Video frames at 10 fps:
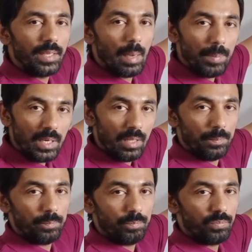
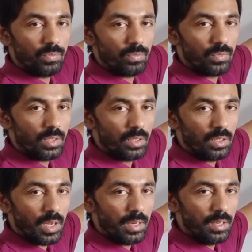capillary,
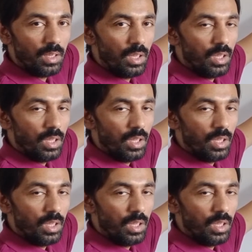right?